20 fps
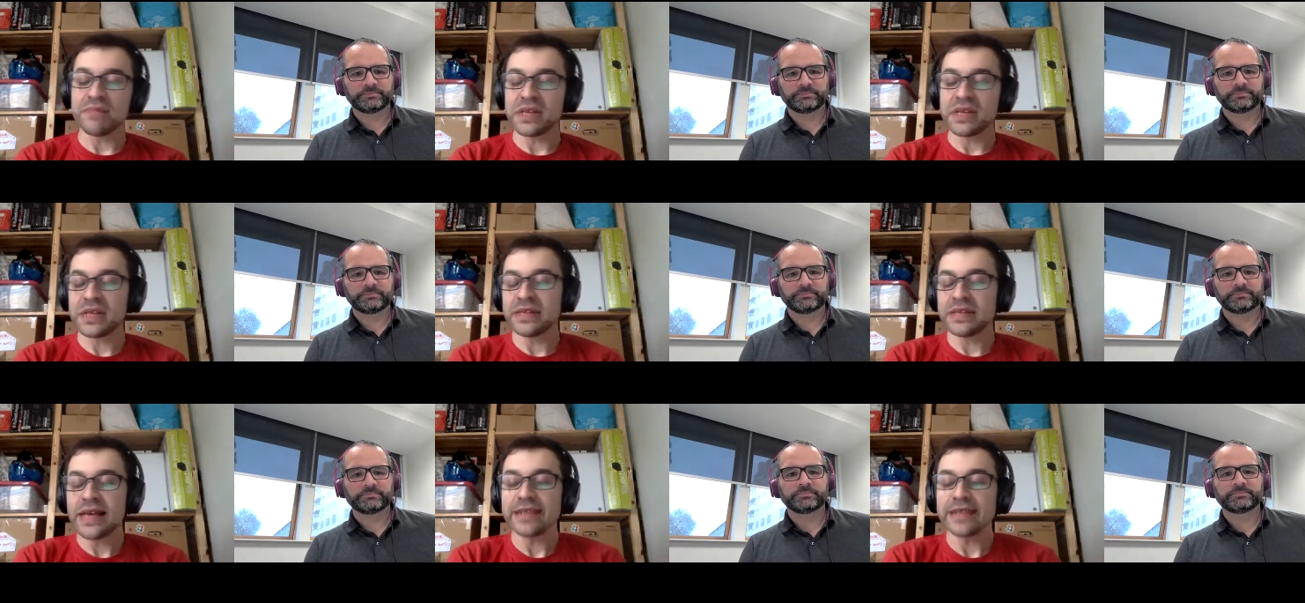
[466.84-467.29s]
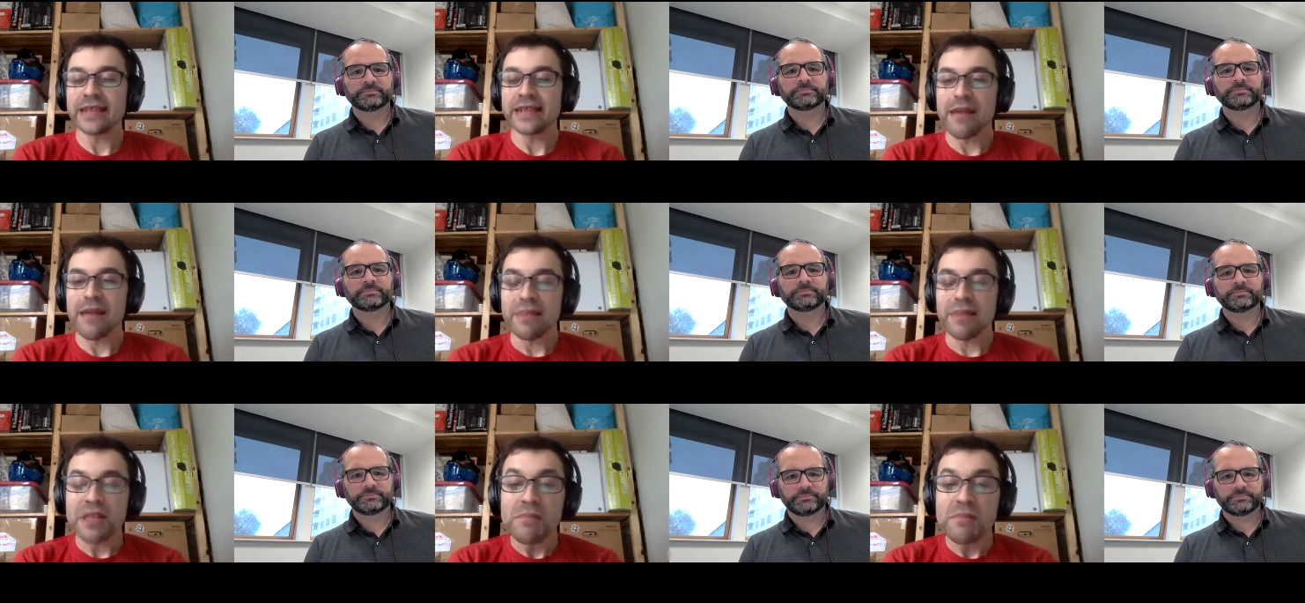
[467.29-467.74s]
Speaker 1: meaning, yes, I
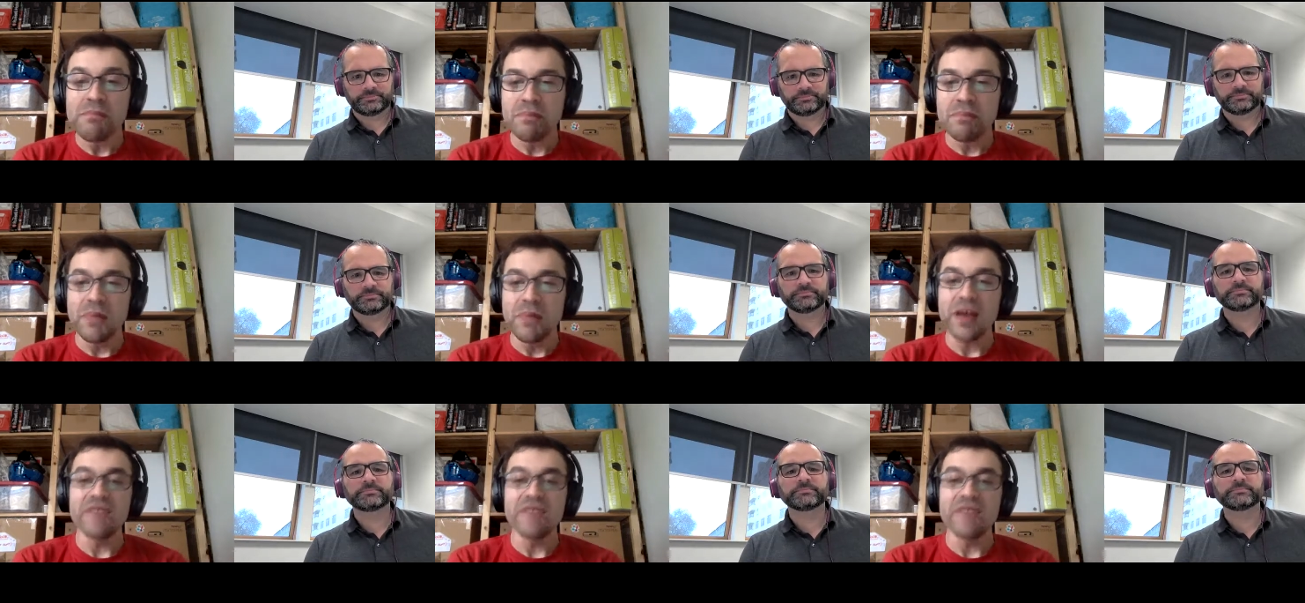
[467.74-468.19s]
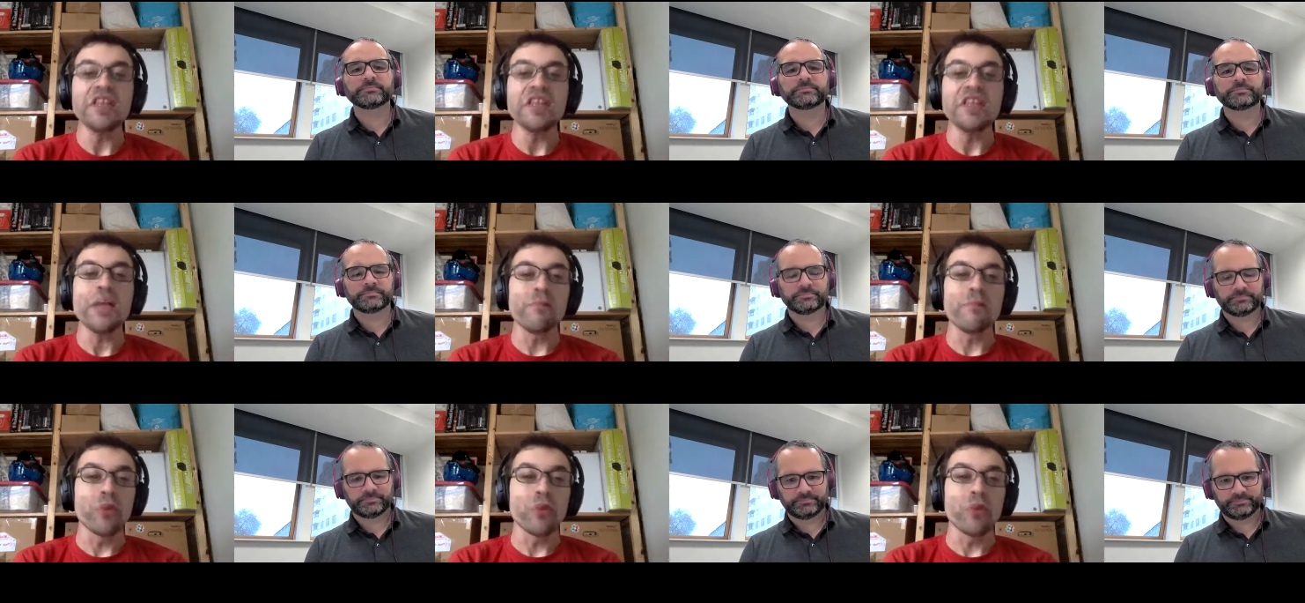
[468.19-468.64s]
am an
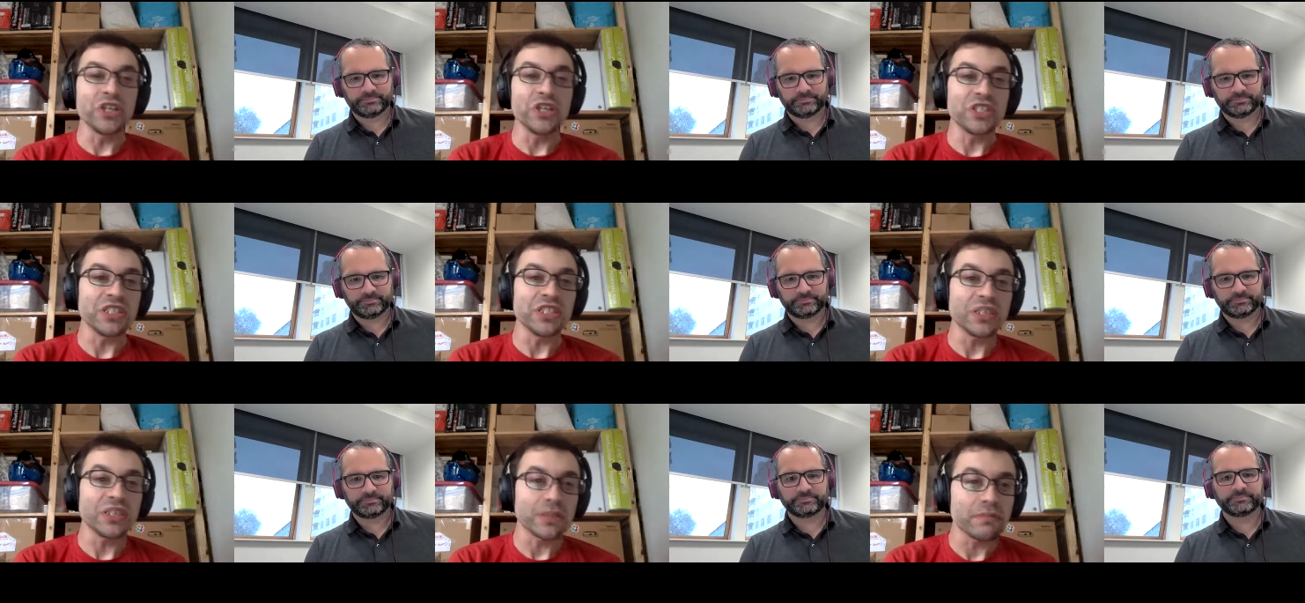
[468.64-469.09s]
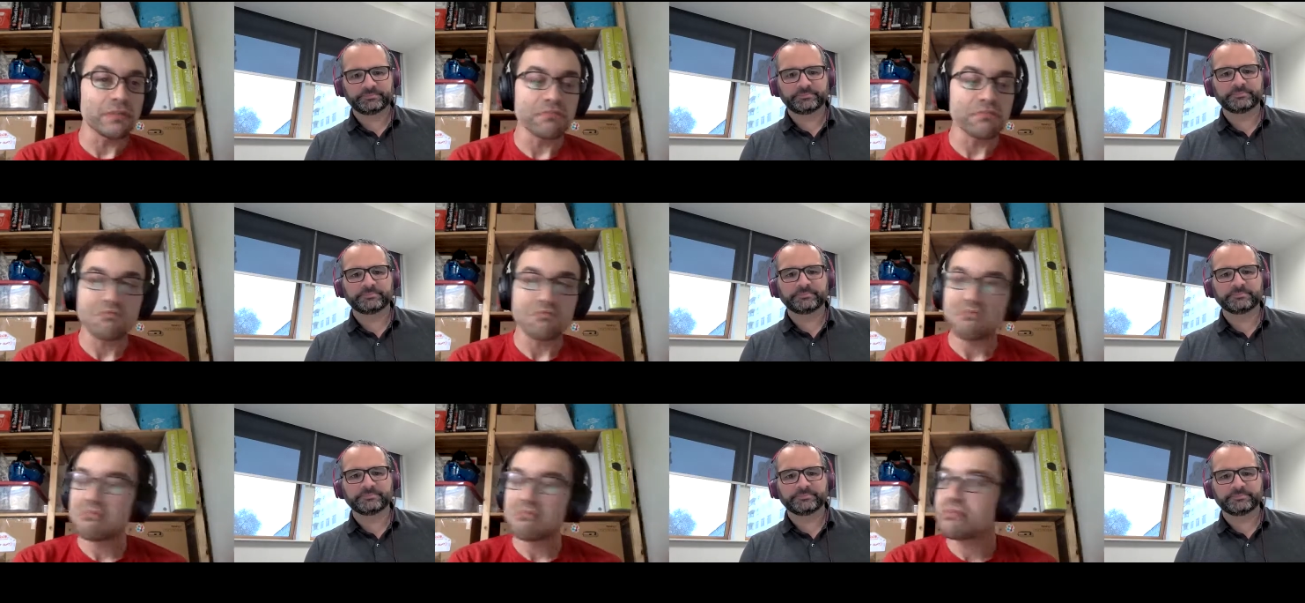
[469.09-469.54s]
NVIDIA employee since,
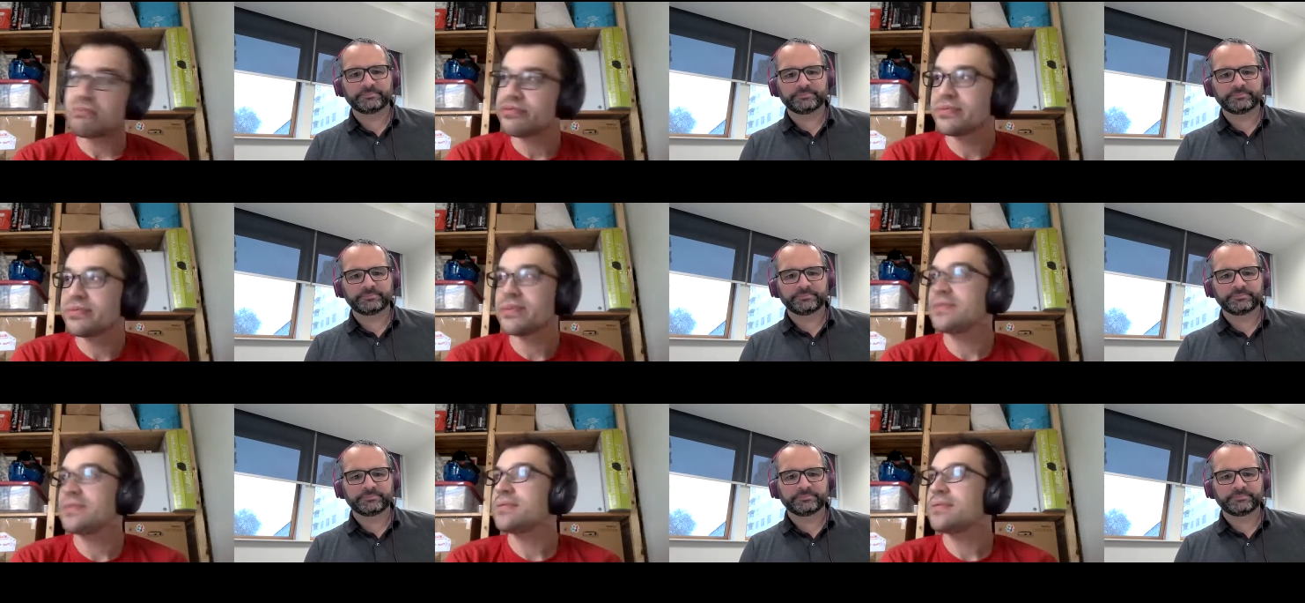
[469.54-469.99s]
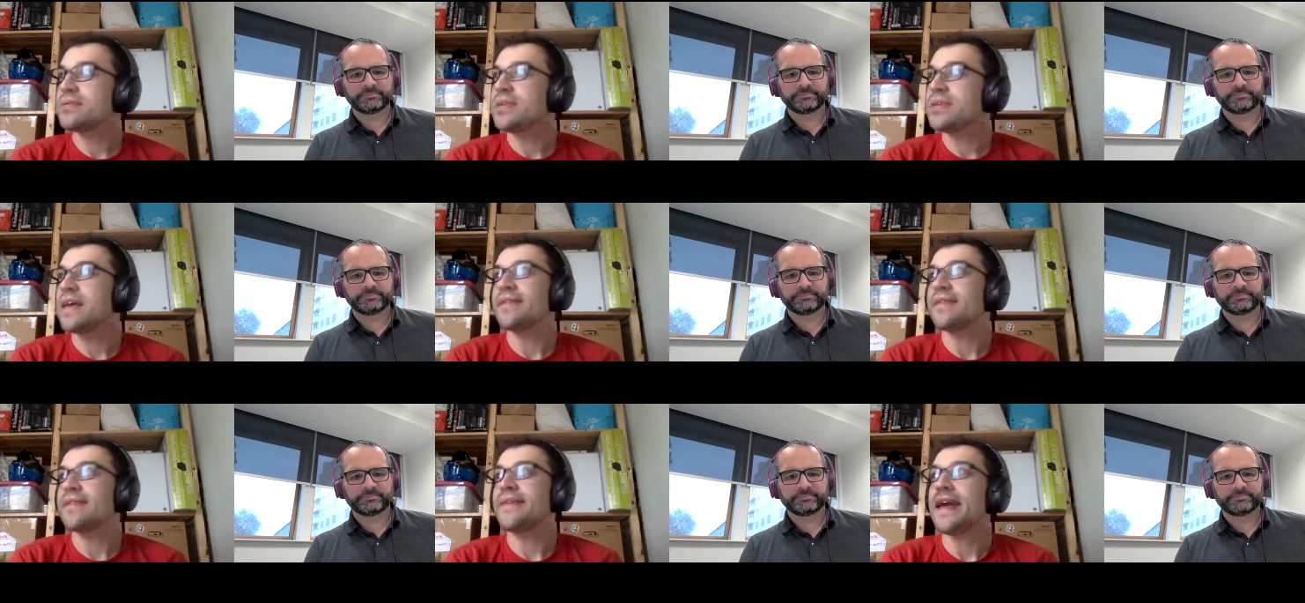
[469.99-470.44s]

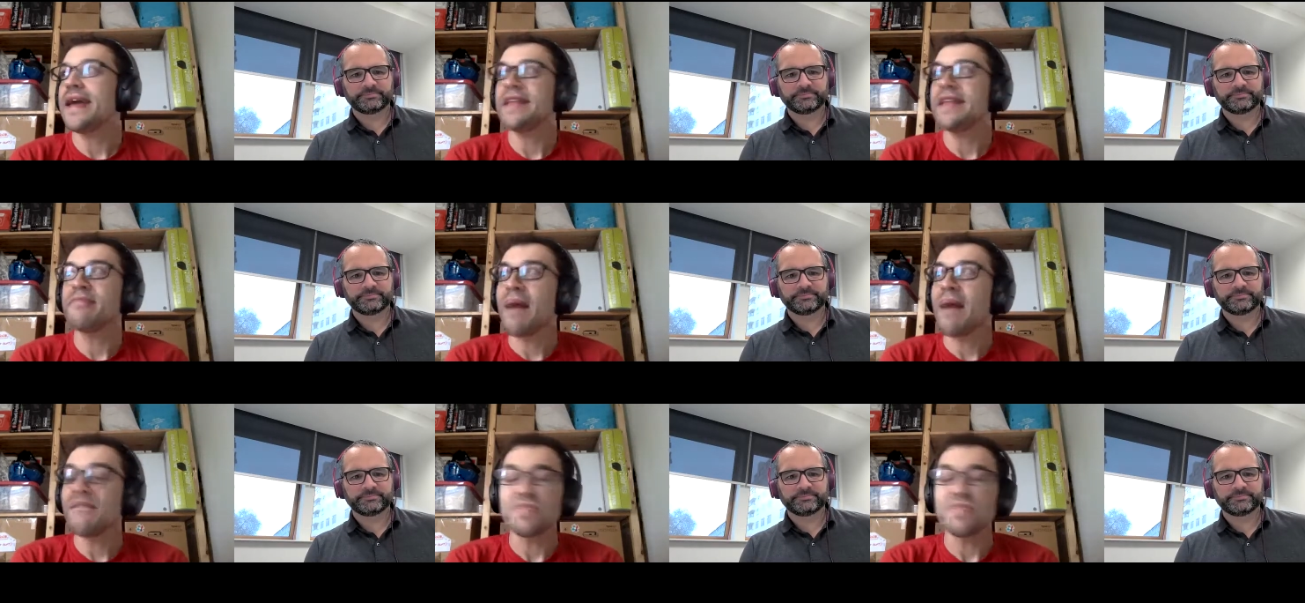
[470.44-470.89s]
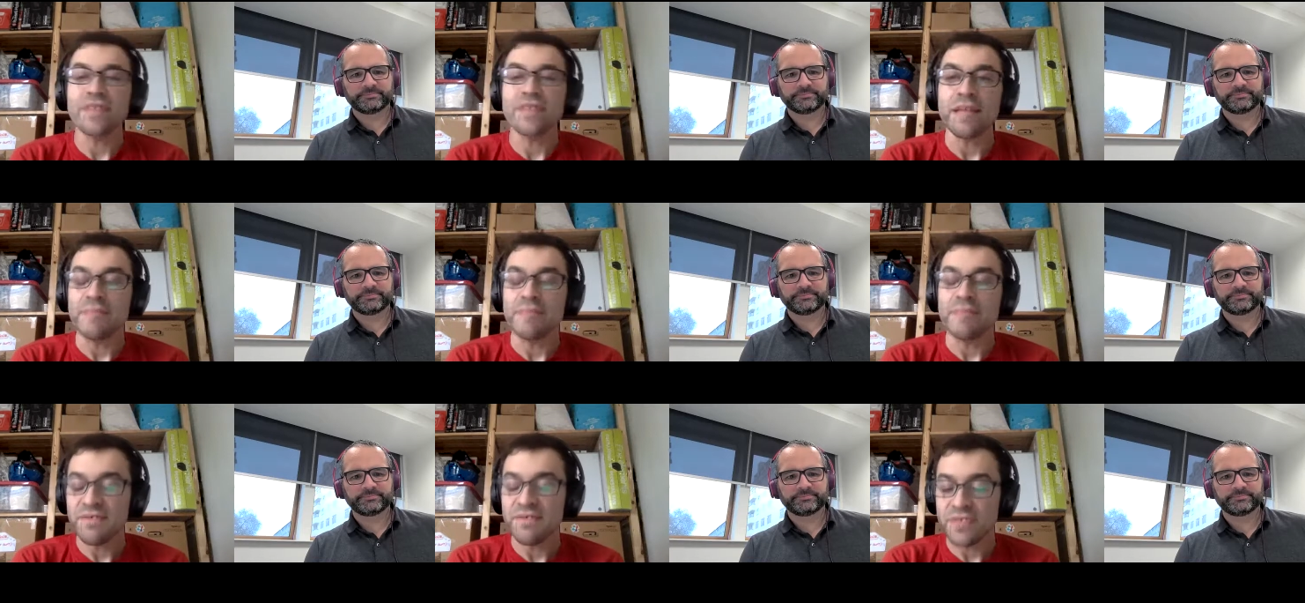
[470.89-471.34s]
yeah, eight months,
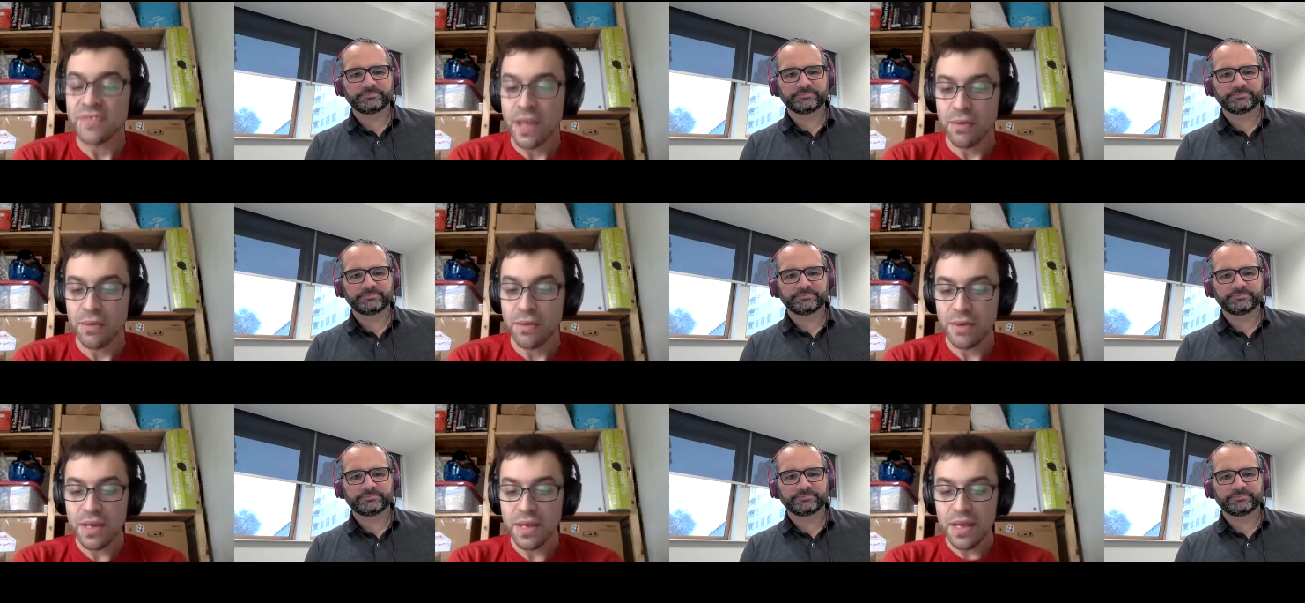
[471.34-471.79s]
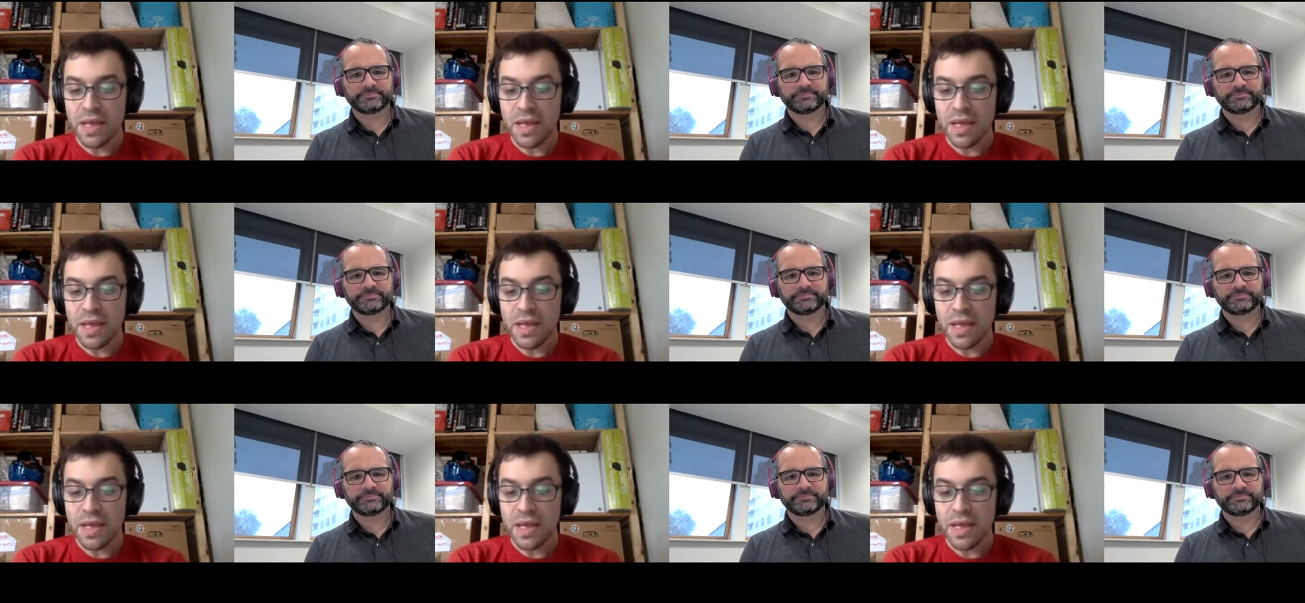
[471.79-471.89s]
nine months now.